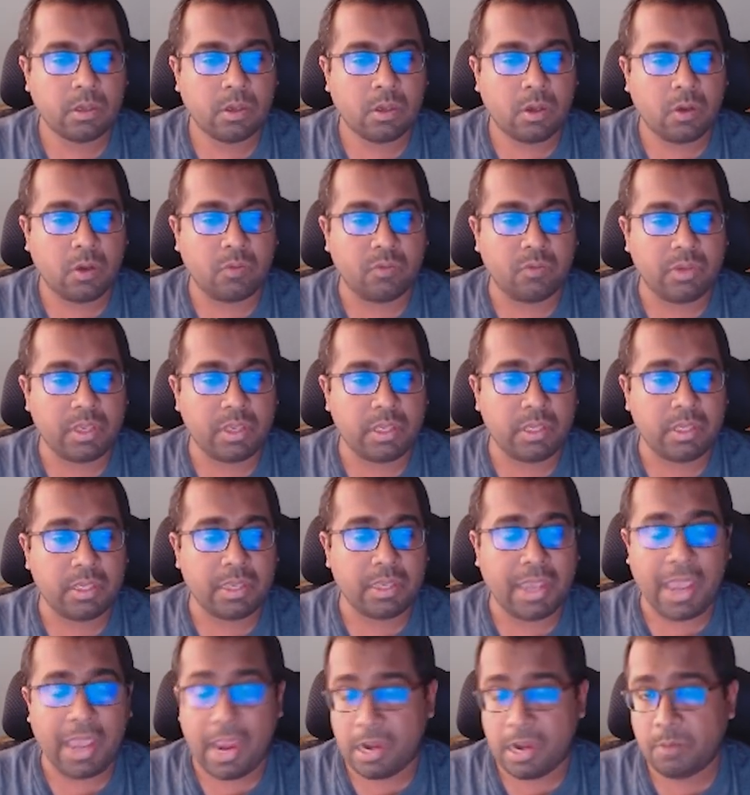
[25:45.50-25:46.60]
We
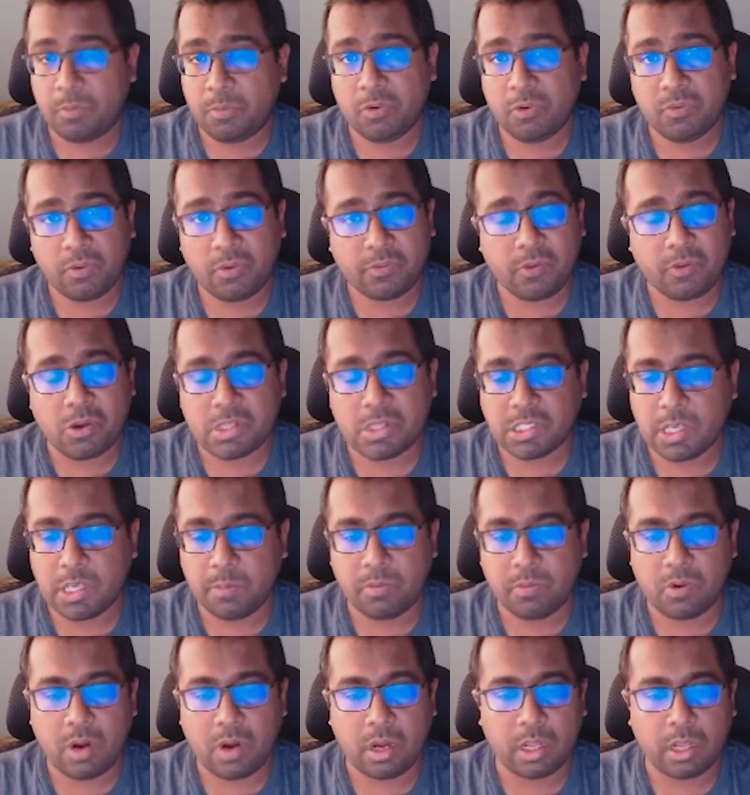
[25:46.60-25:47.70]
had a proof of concept
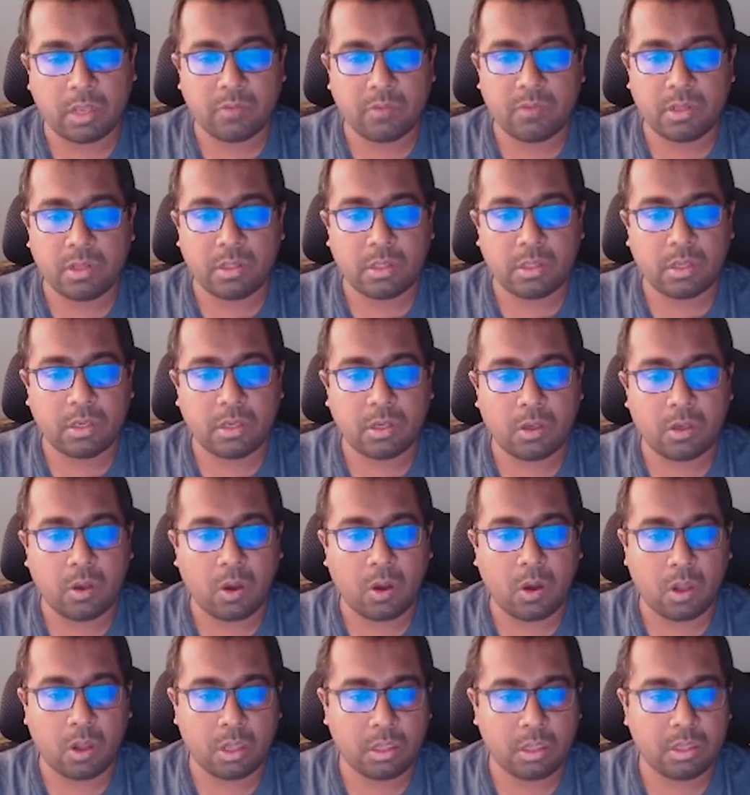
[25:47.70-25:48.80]
running with
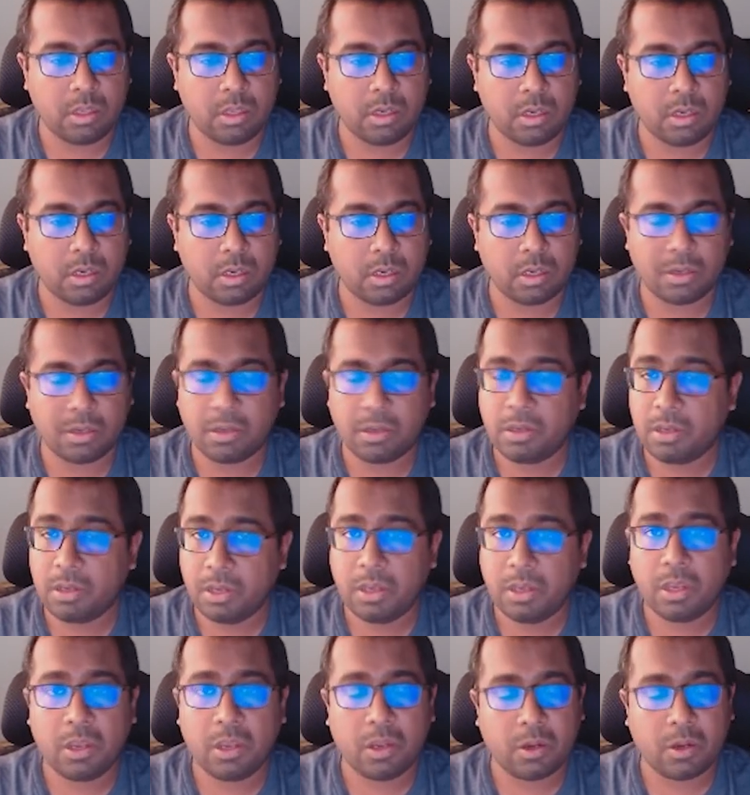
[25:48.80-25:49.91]
all the
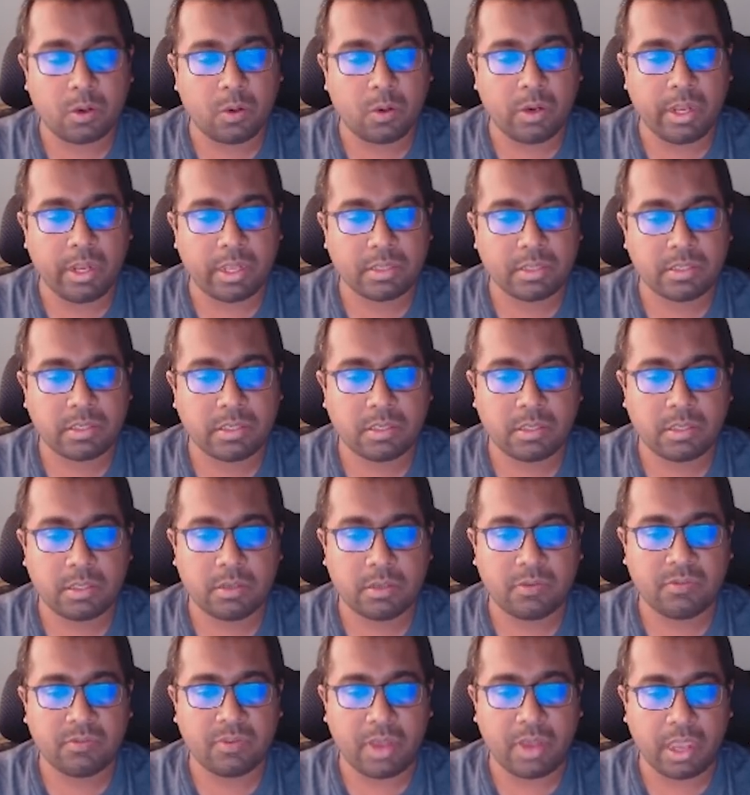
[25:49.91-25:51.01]
codecs
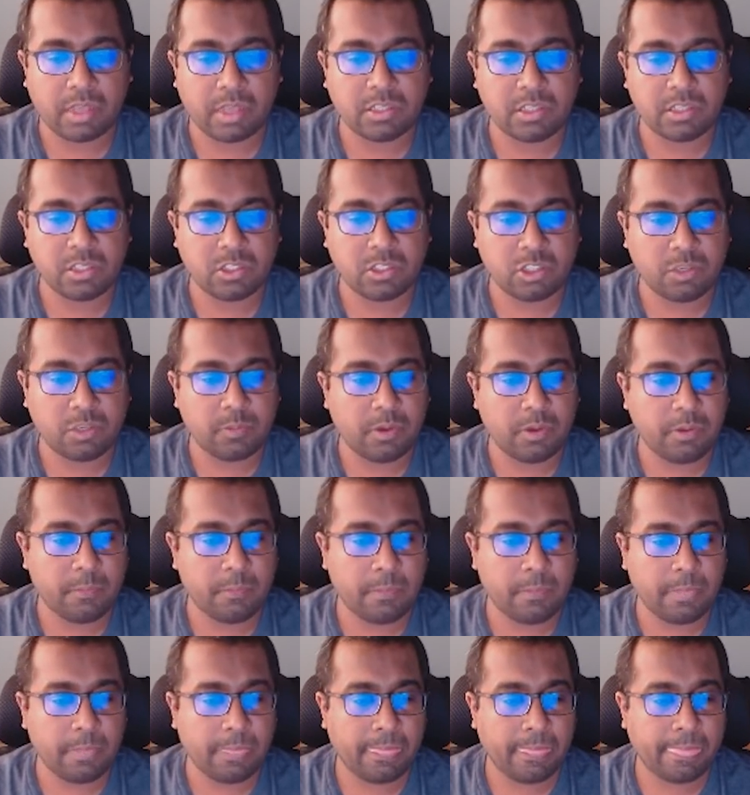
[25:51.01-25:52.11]
via GStreamer.
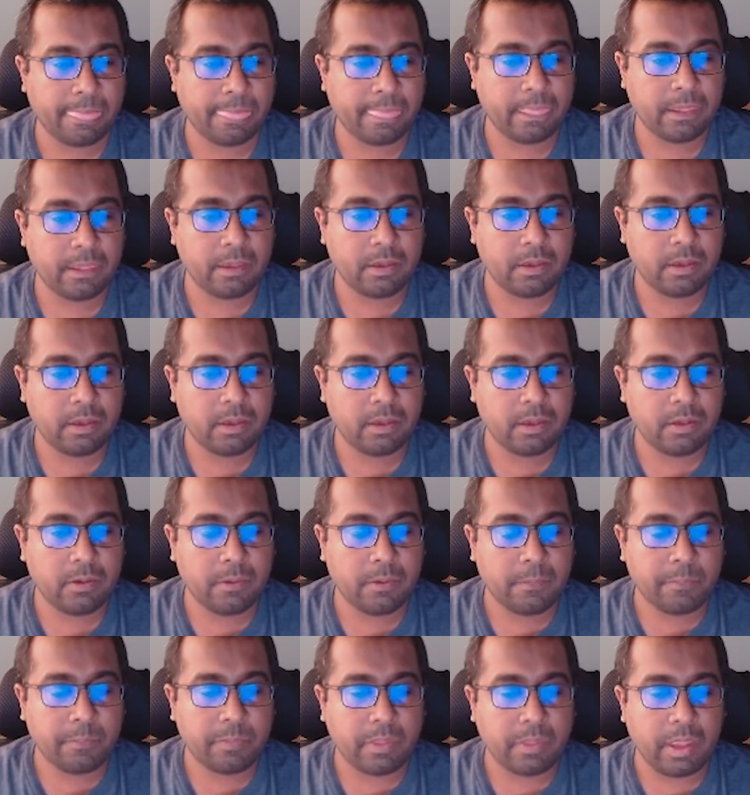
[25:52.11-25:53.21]

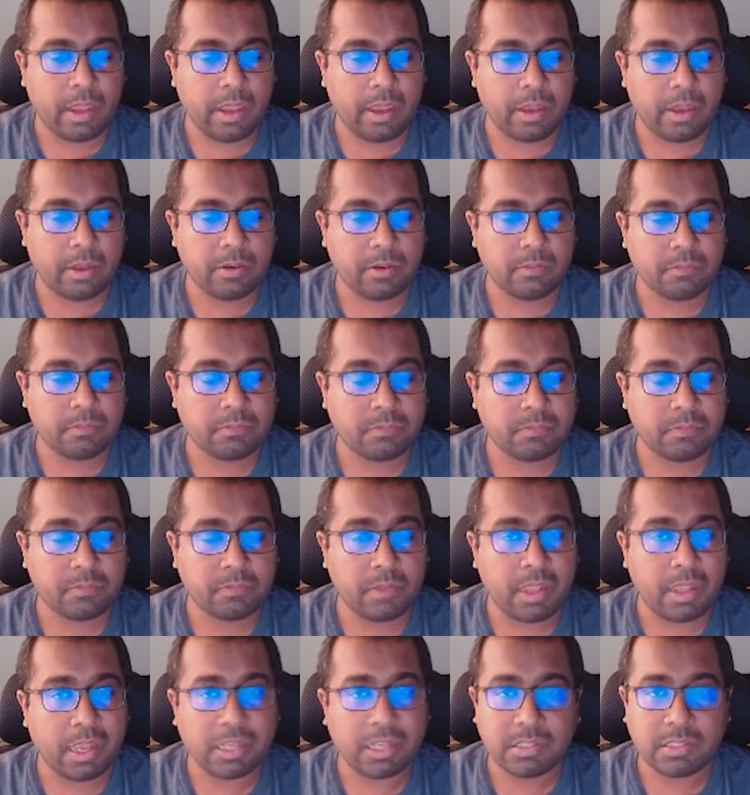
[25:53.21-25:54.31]
And
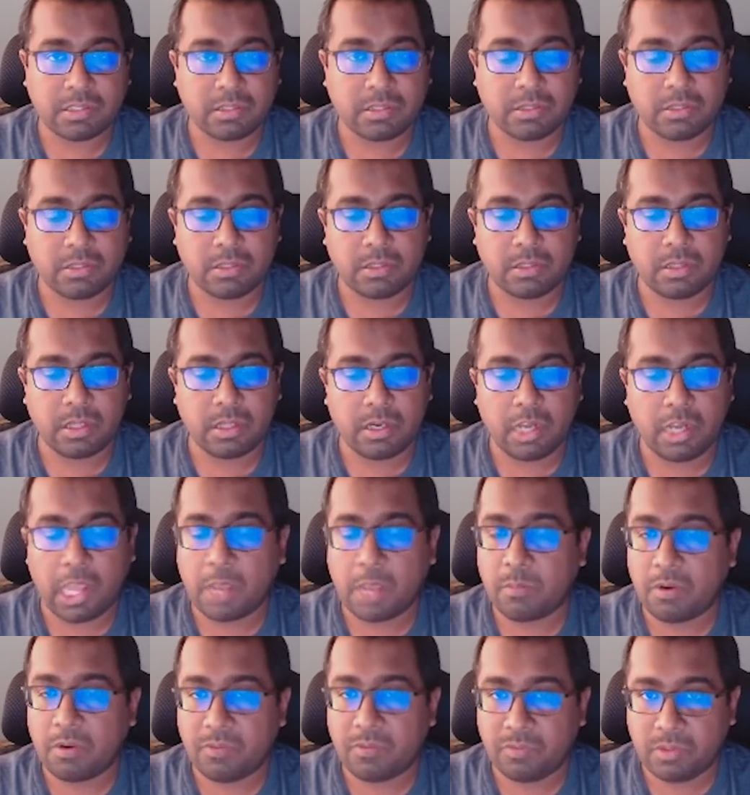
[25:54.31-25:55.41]
as the
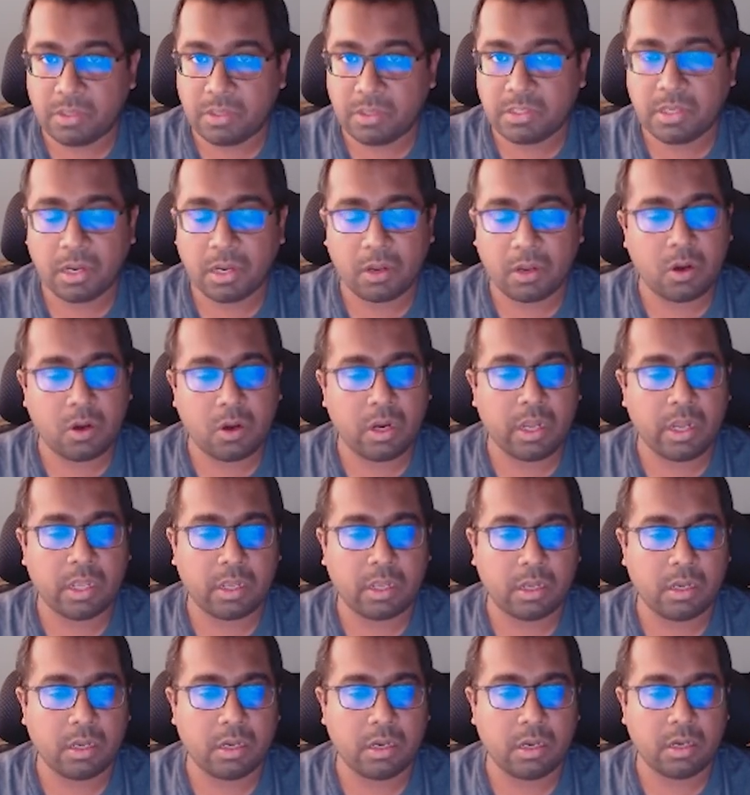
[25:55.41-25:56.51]
time of this recording,
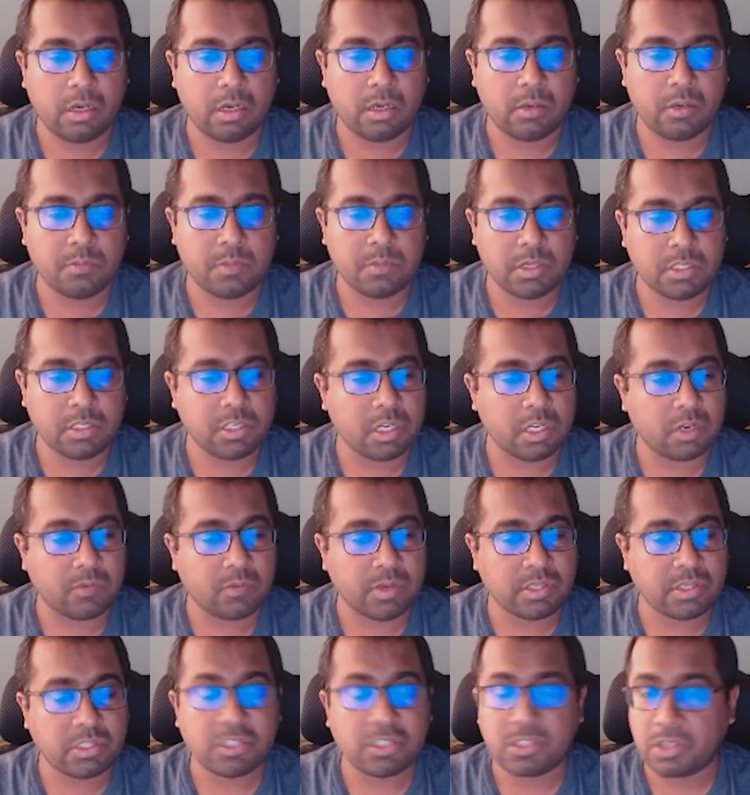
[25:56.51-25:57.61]
a merge
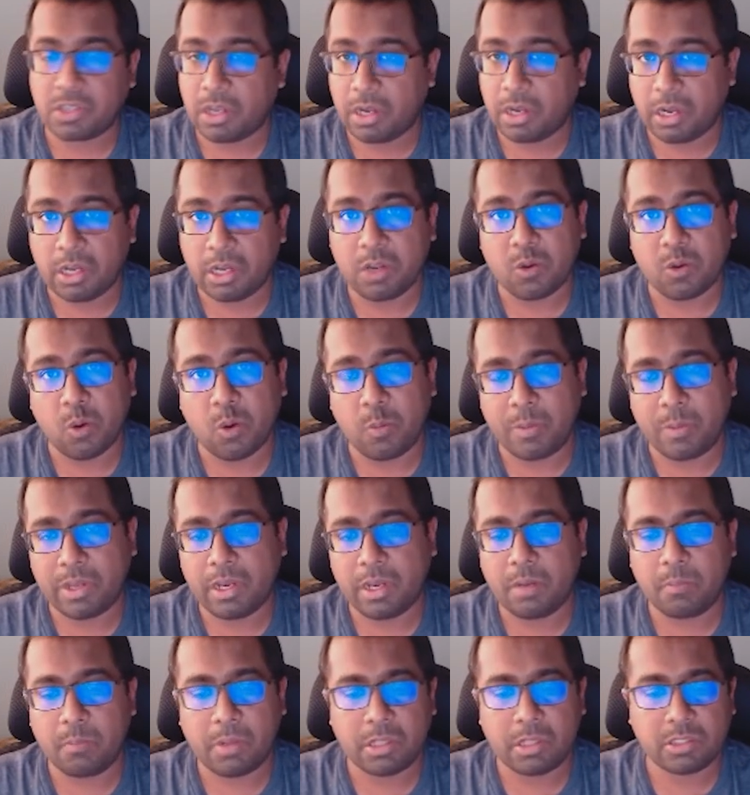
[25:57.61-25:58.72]
request is currently open
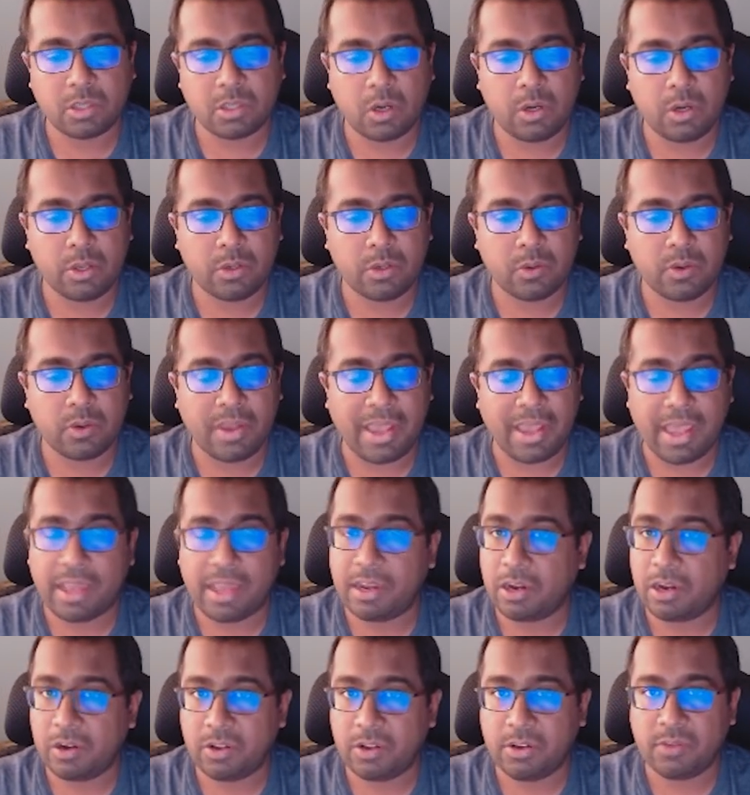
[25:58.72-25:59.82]
in PulseAudio and
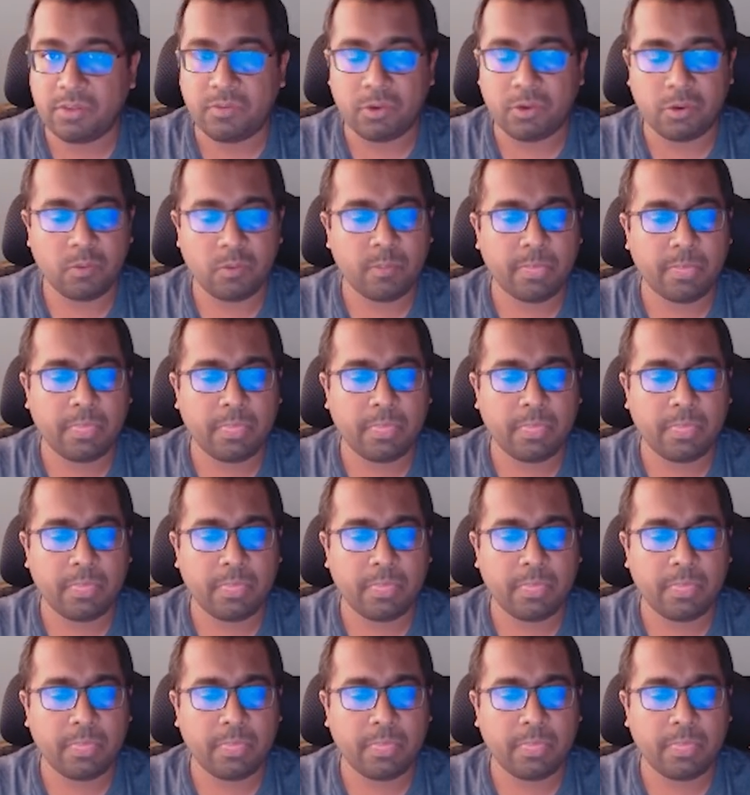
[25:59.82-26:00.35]
under review.